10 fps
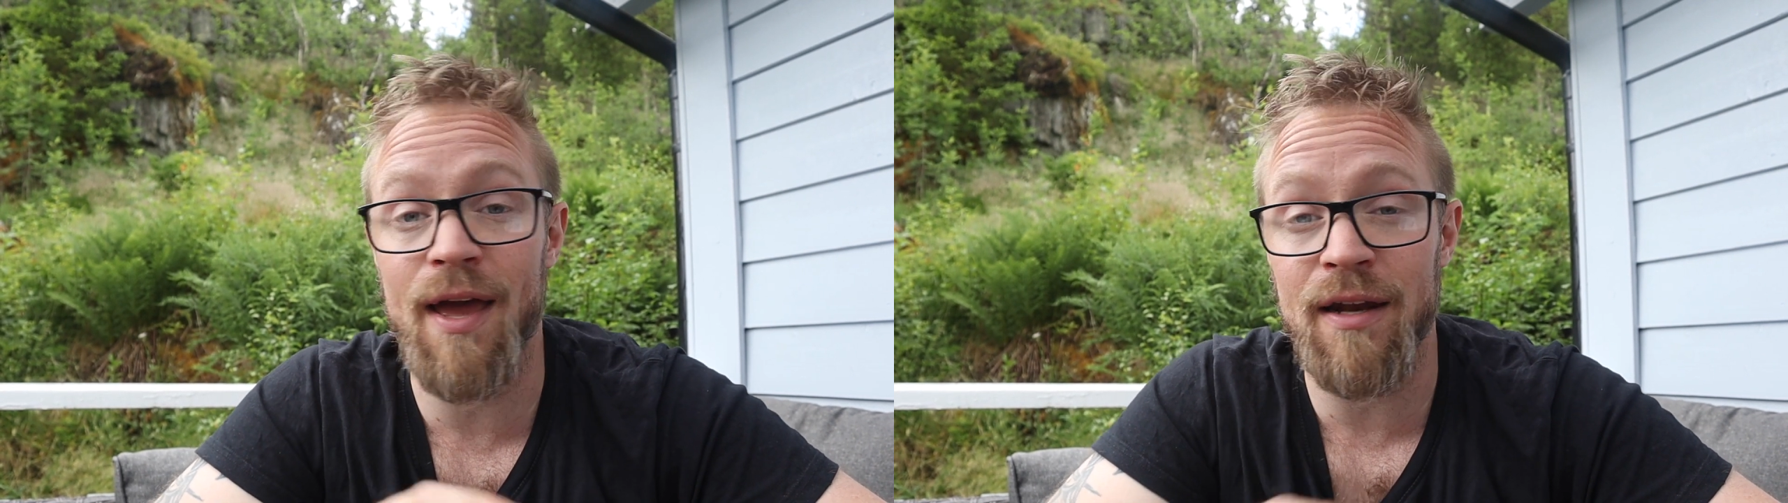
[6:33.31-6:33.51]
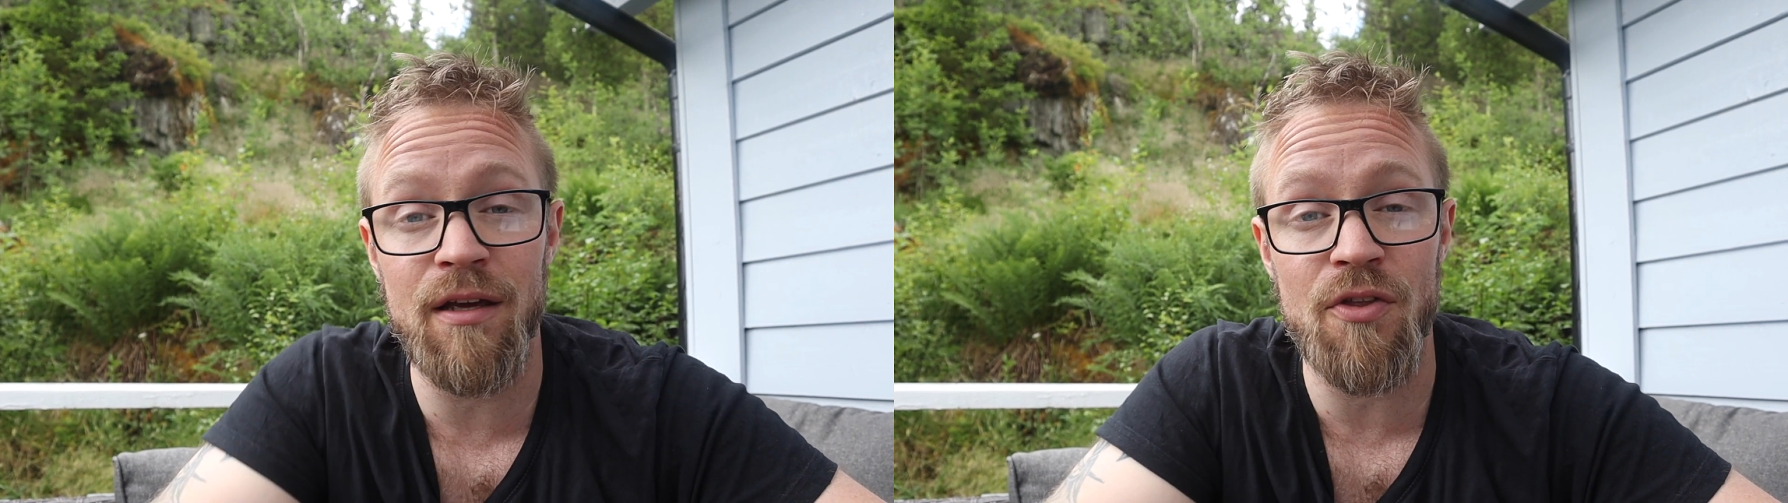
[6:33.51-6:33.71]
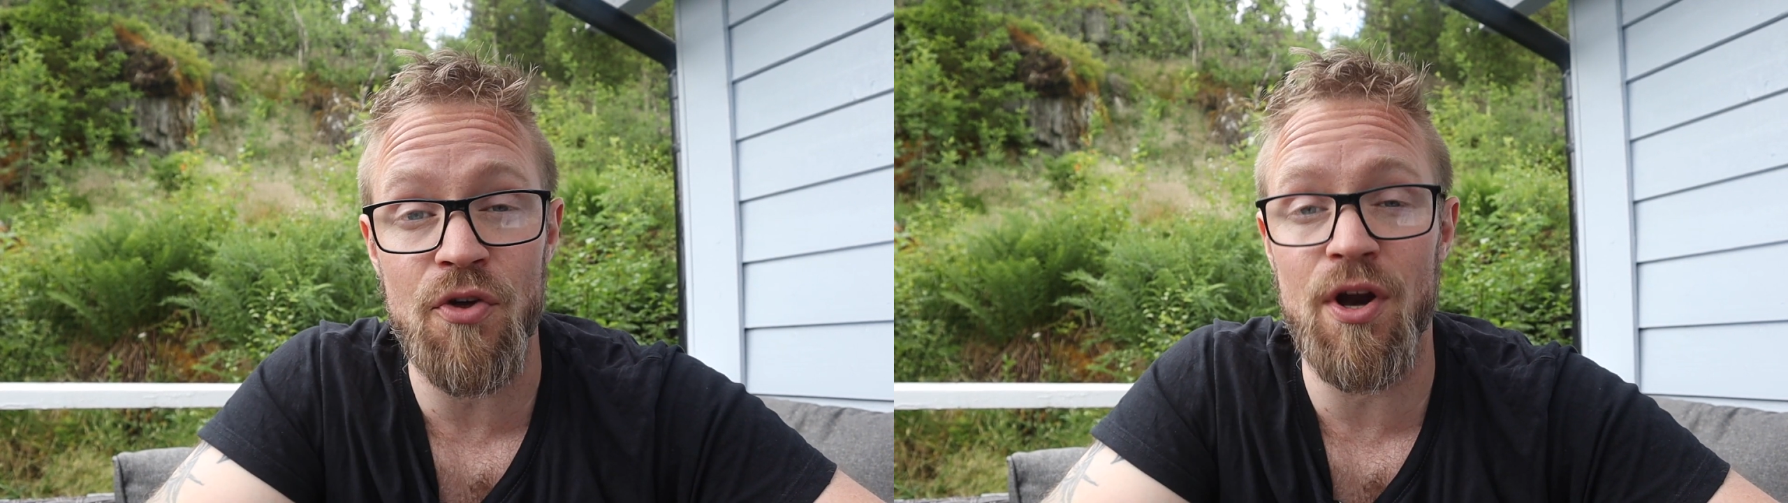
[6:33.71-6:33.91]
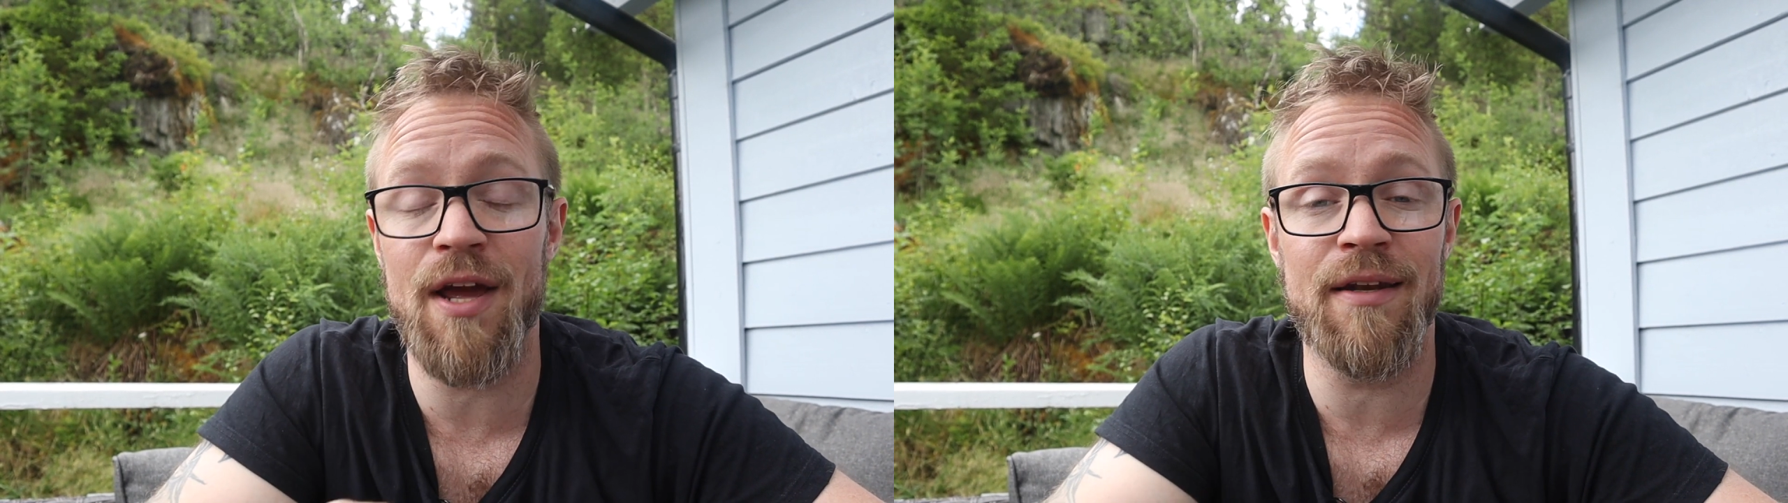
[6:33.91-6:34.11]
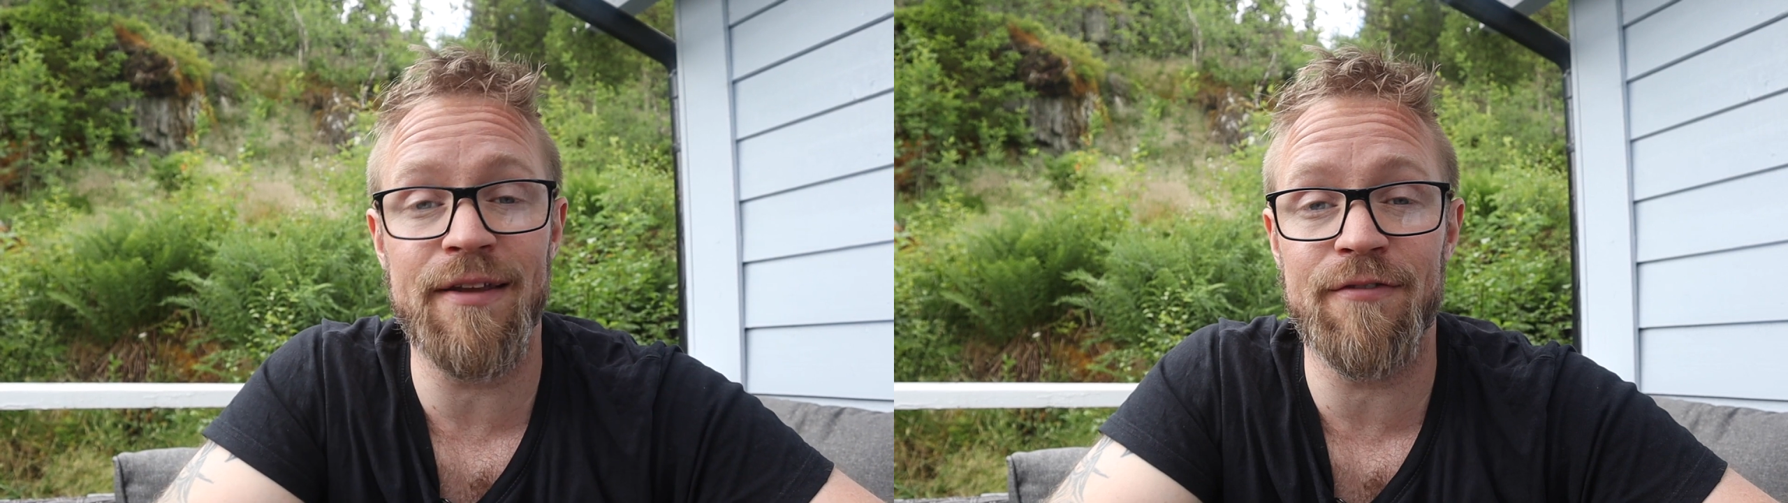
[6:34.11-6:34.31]
any other
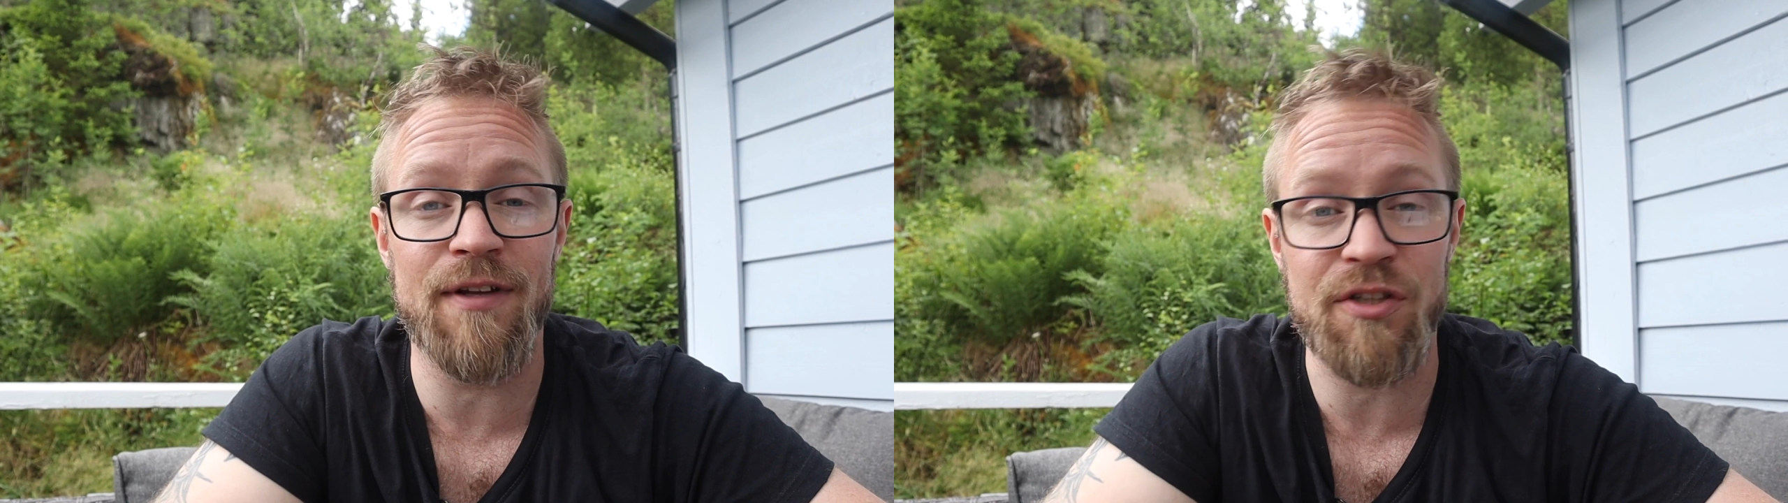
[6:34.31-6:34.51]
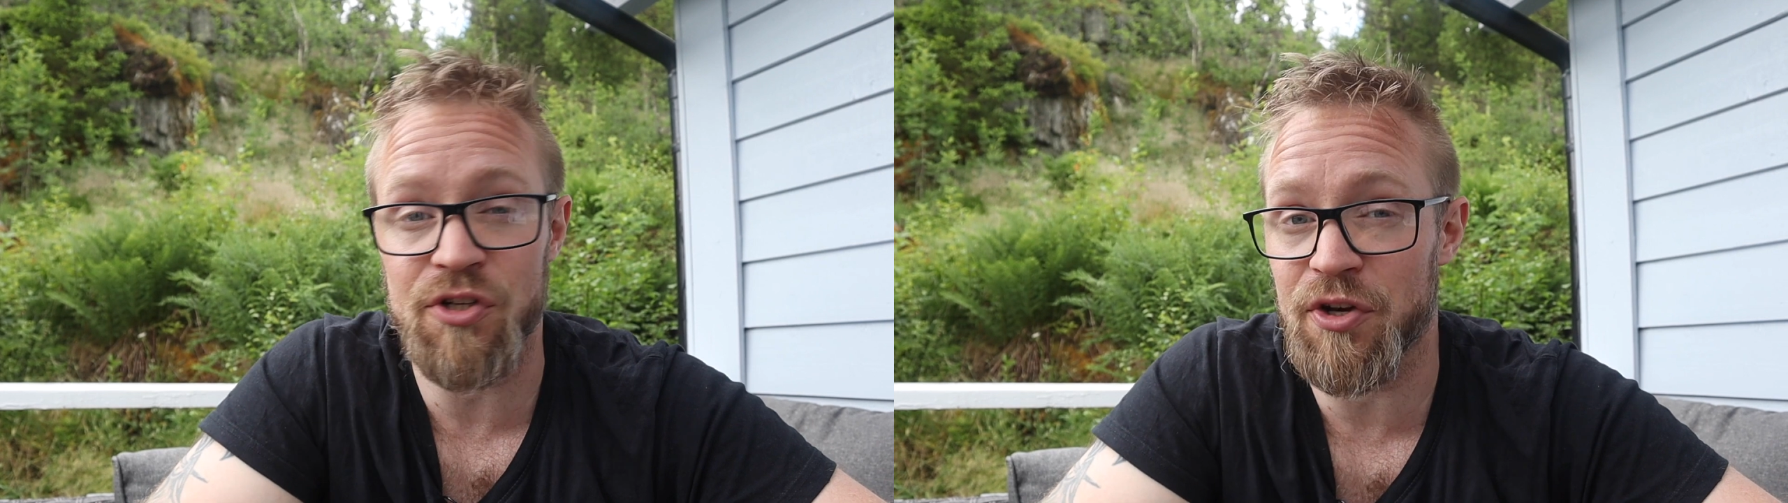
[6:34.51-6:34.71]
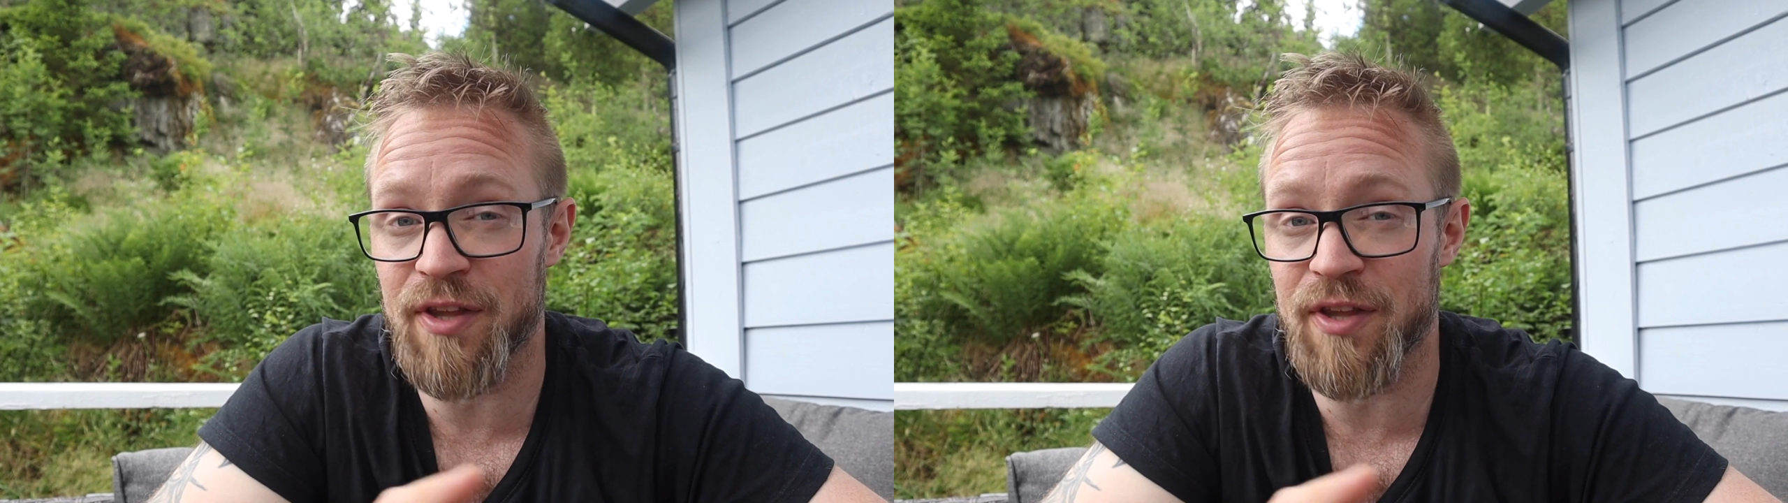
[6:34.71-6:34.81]
ND filter